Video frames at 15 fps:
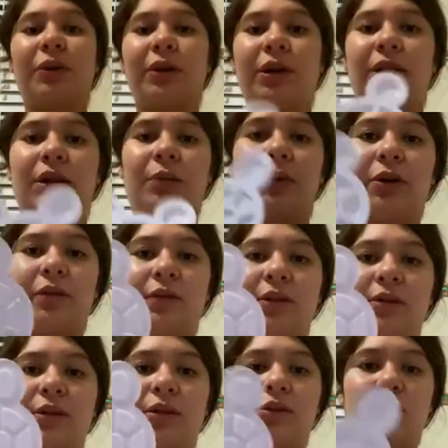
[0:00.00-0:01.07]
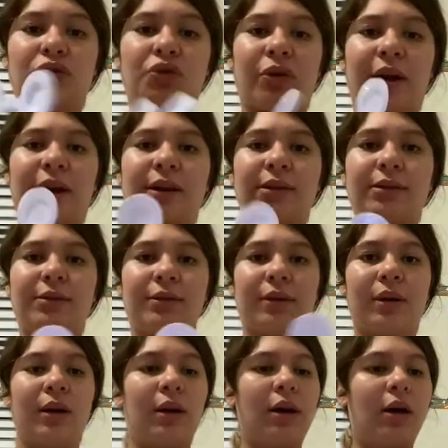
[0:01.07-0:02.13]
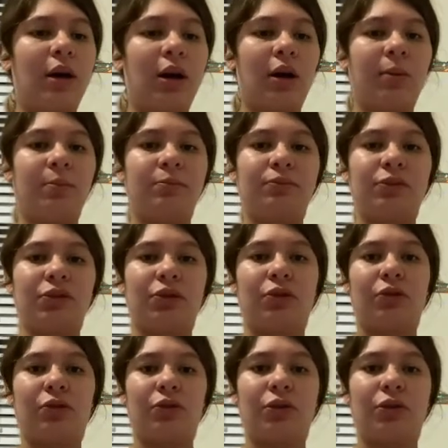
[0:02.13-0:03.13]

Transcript: to need one of these little trays, so